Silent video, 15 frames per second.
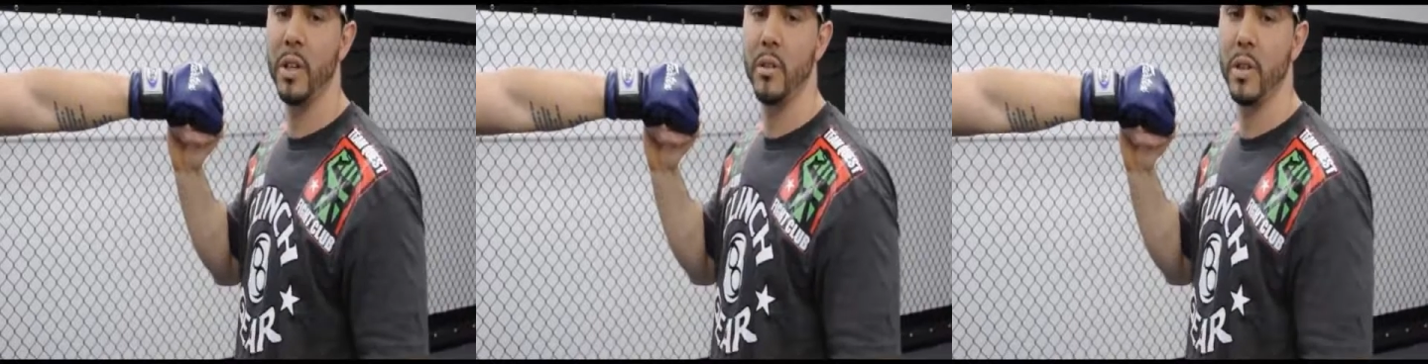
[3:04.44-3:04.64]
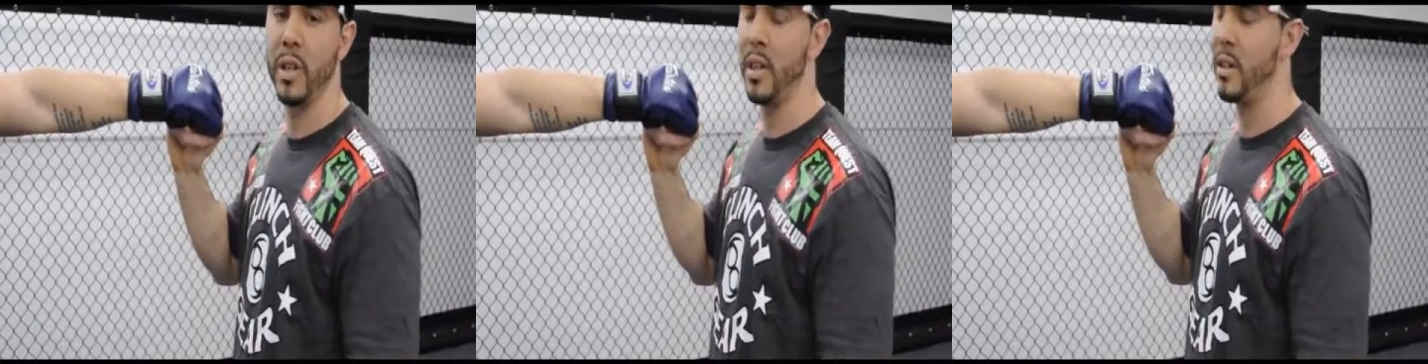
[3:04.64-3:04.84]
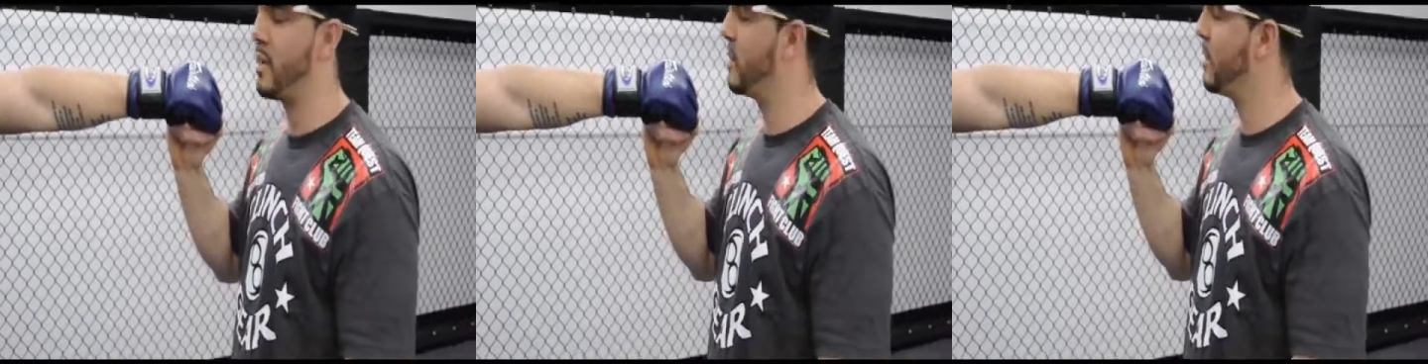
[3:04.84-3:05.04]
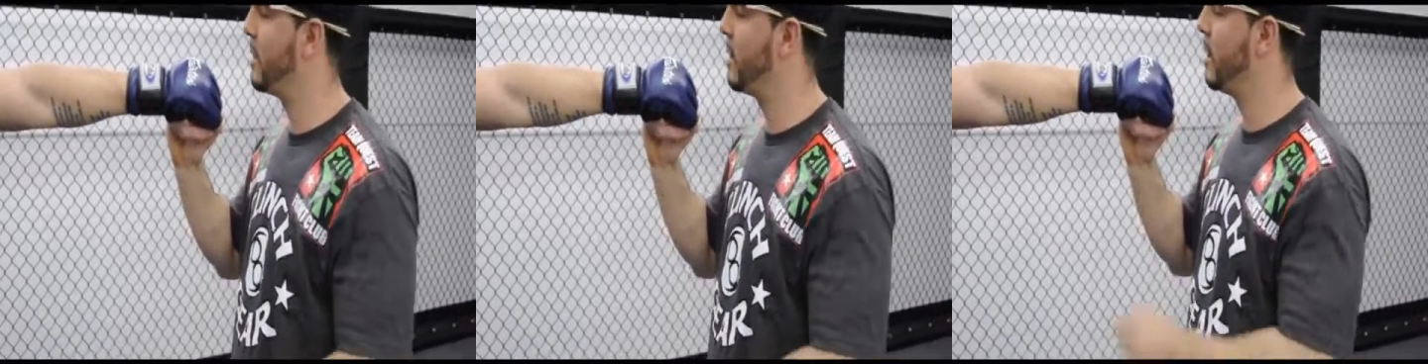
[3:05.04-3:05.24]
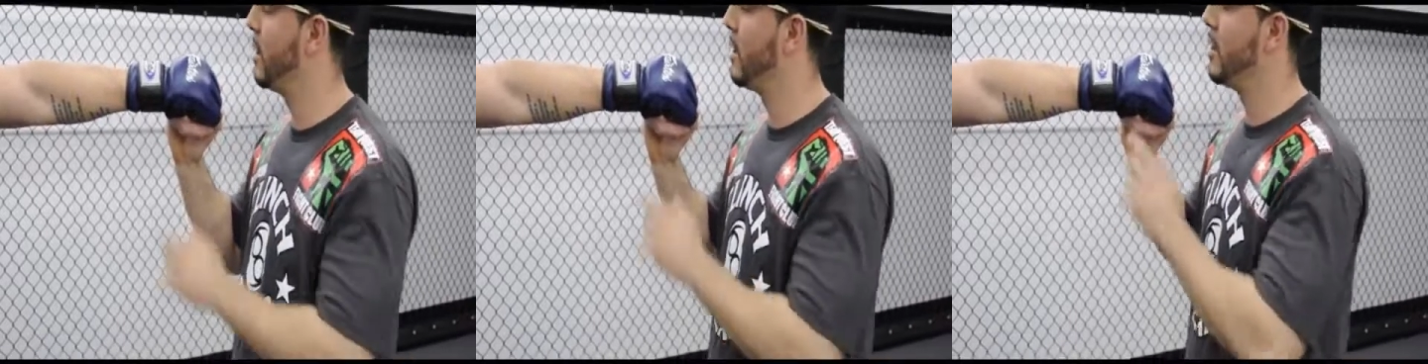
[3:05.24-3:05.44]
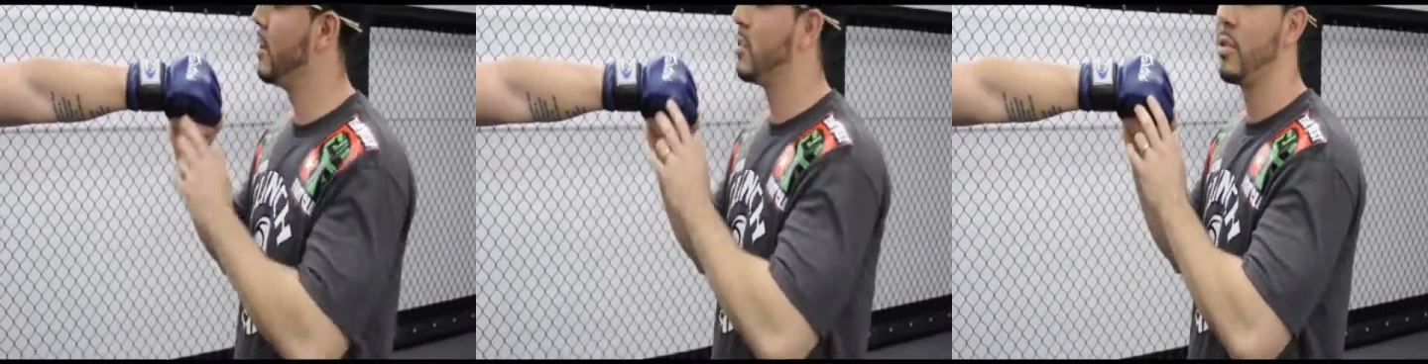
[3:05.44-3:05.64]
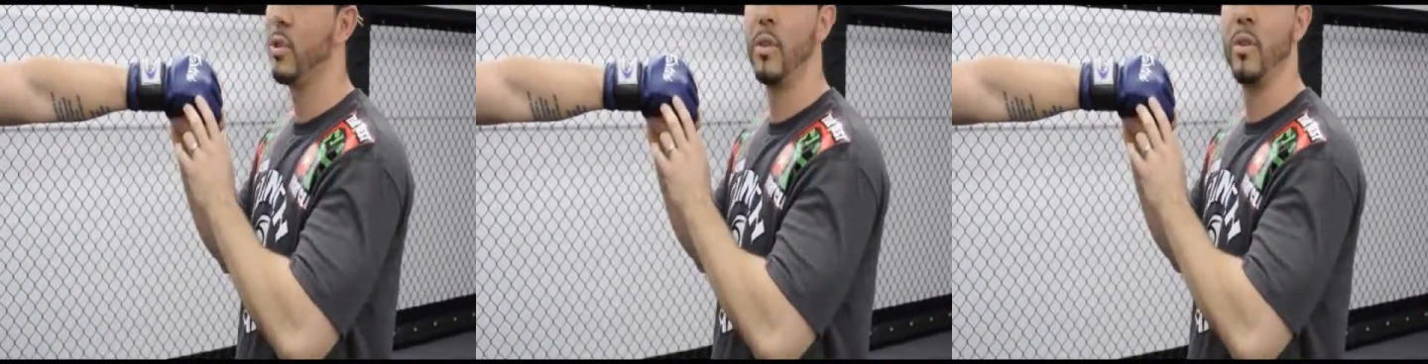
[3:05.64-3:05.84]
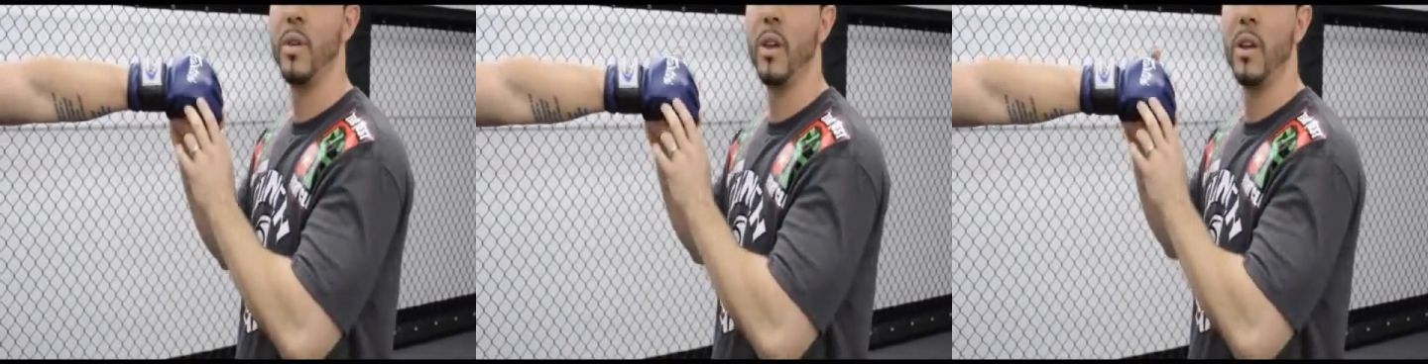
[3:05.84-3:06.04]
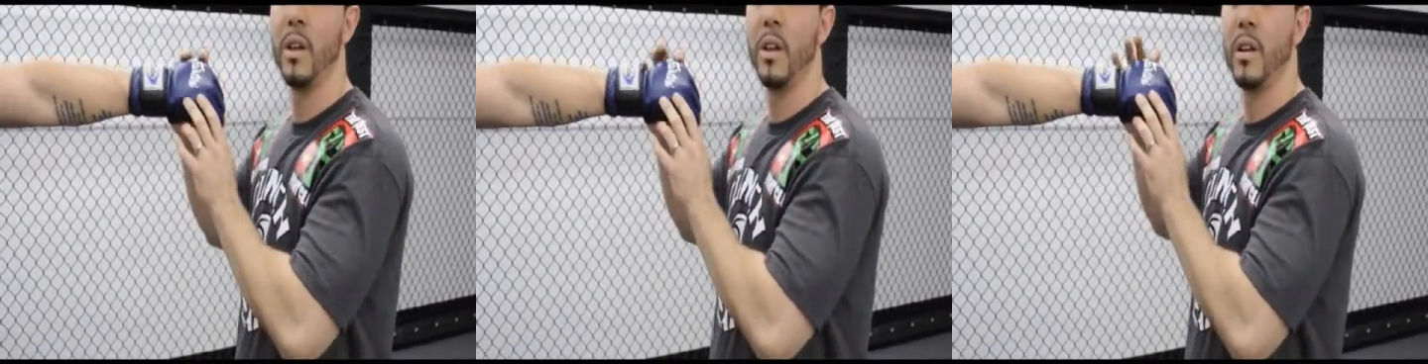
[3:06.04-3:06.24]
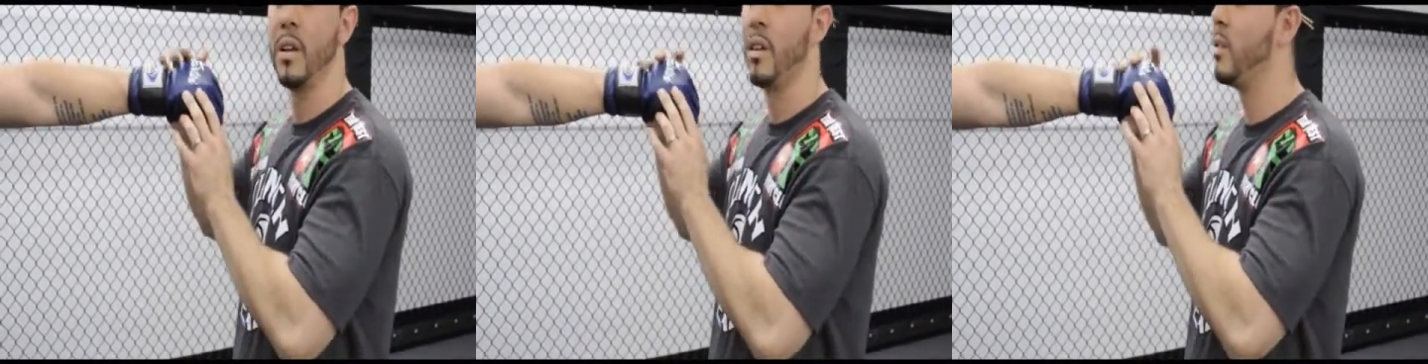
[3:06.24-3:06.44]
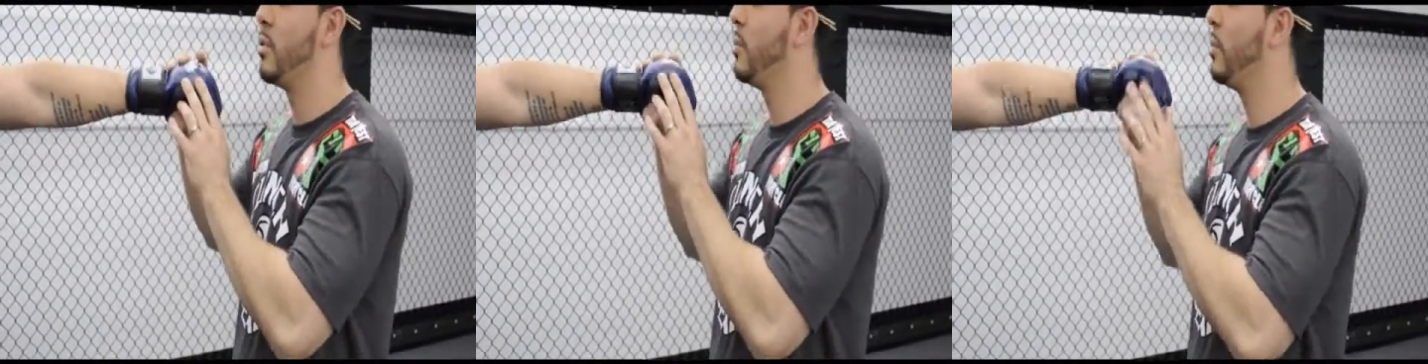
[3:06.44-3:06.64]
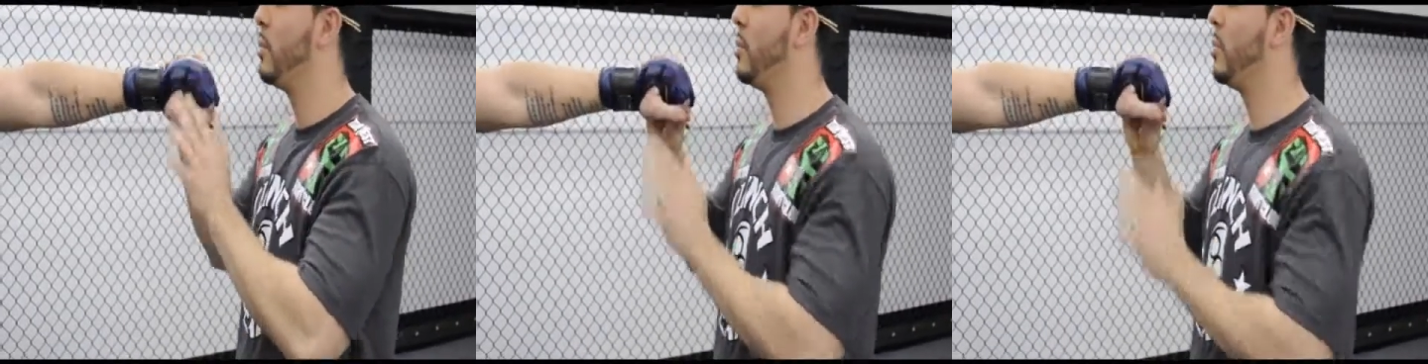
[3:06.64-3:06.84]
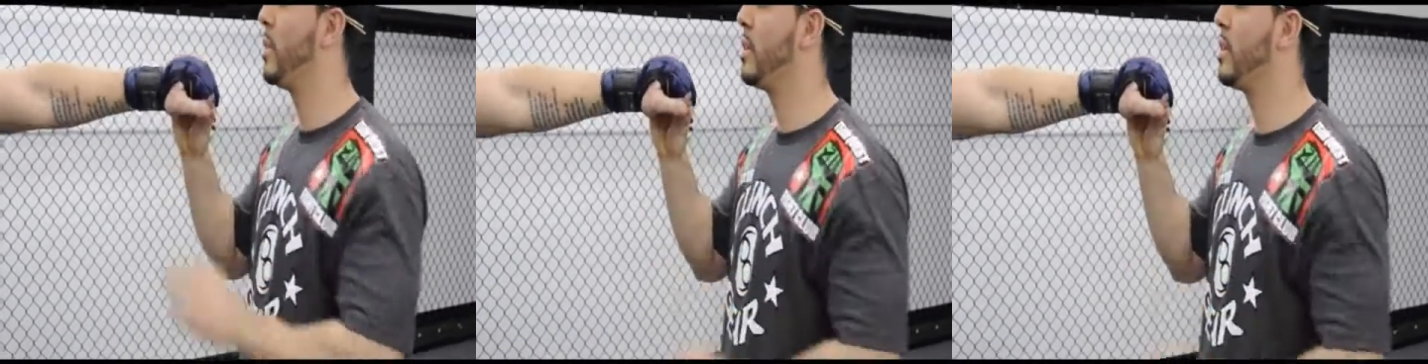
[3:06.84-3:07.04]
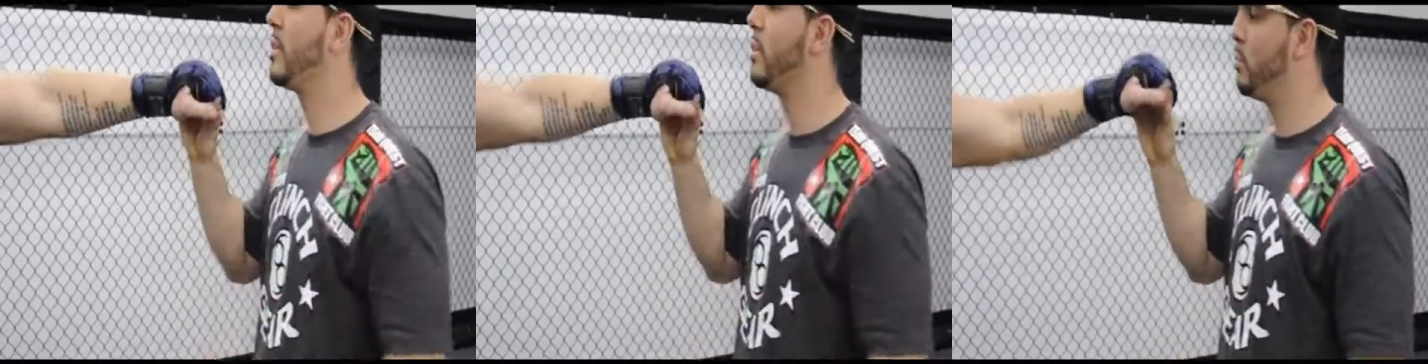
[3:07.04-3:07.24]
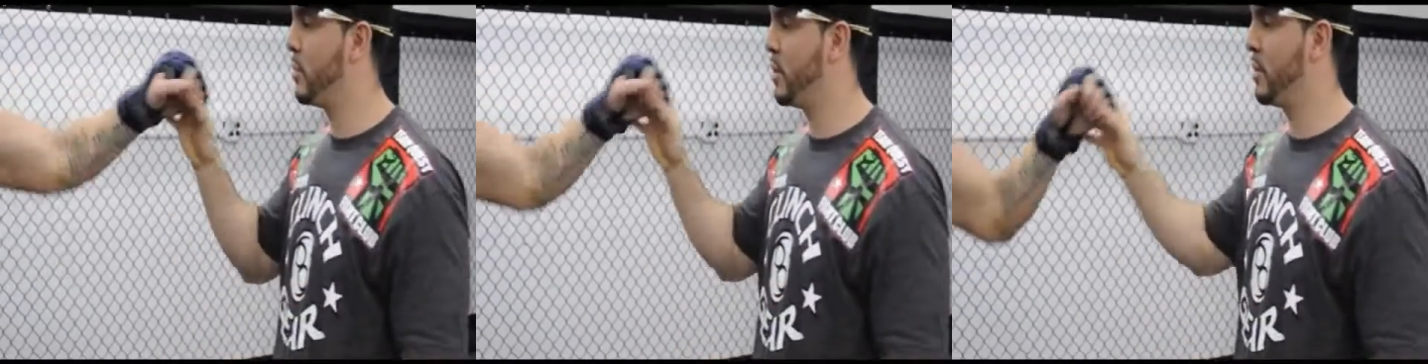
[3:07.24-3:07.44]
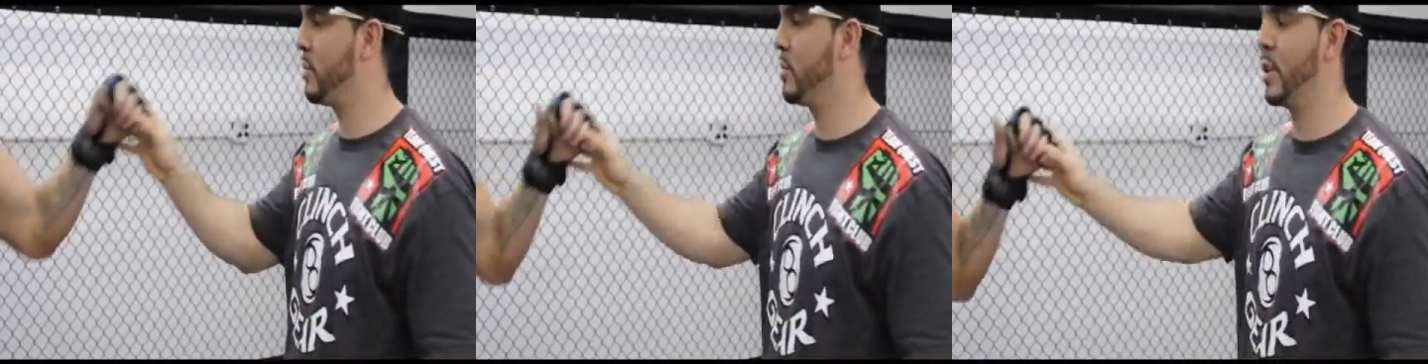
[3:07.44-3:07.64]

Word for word: your hands. So when we